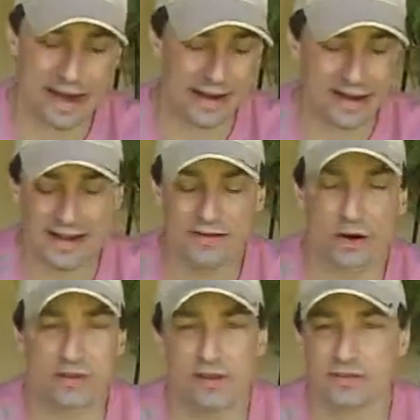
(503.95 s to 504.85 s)
and later
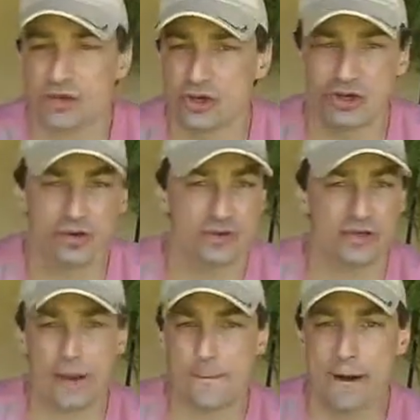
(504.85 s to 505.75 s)
on there's a
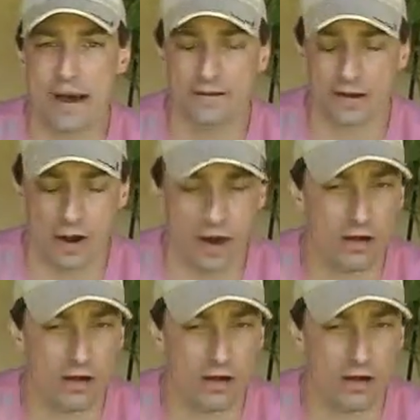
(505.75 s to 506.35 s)
huge impact and